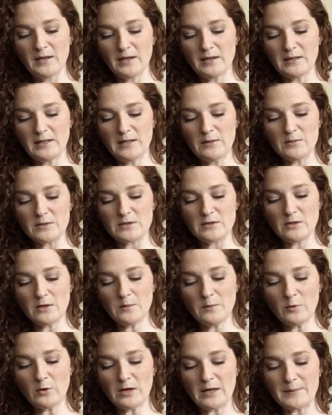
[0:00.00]
and he was no
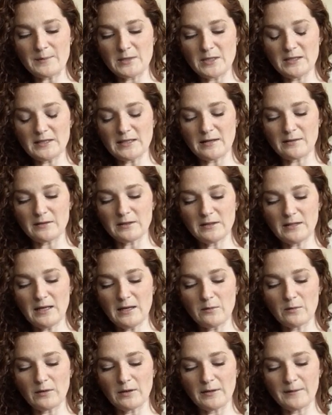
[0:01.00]
more upside down than they
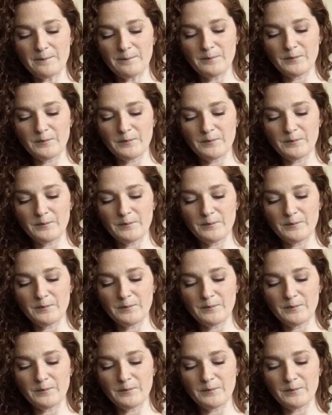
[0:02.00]
were.